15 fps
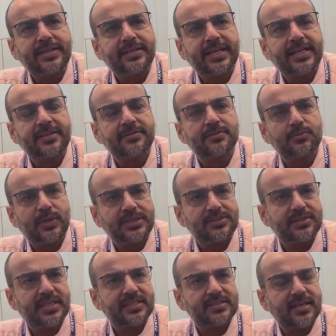then
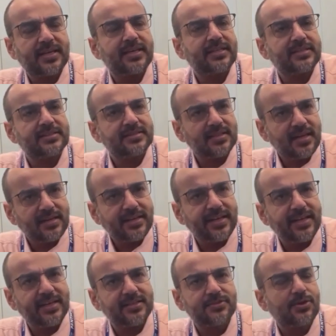once I started
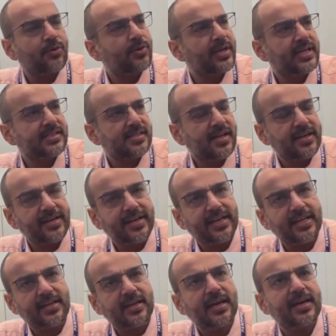consulting, slowly I started
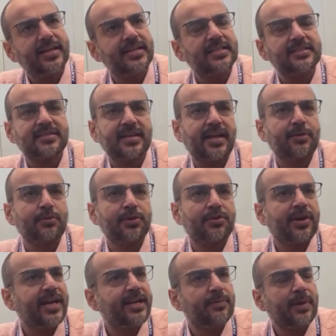getting clients, and I would
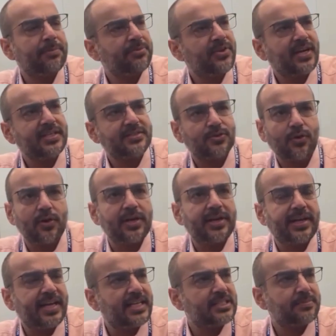write websites, all
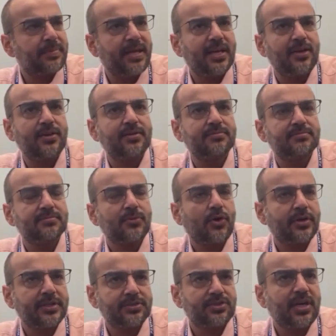in ASP
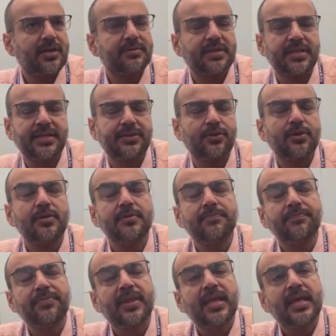or in Java and all.
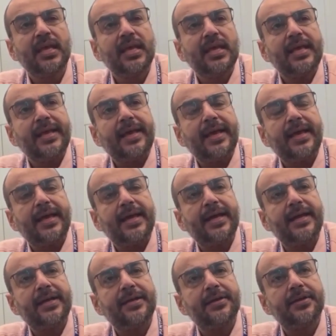
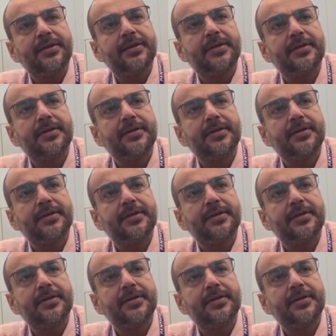And